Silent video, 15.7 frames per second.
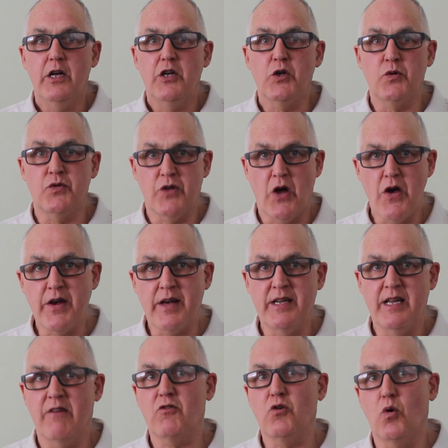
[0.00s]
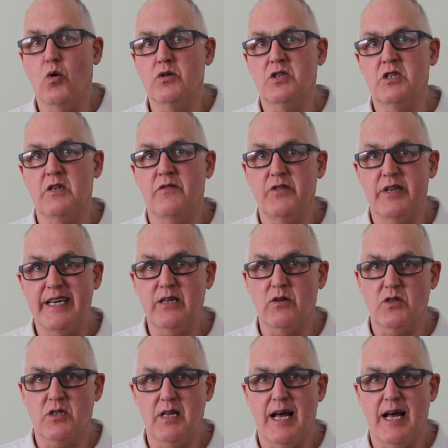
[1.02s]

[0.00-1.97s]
you'll know you can have courses of needles,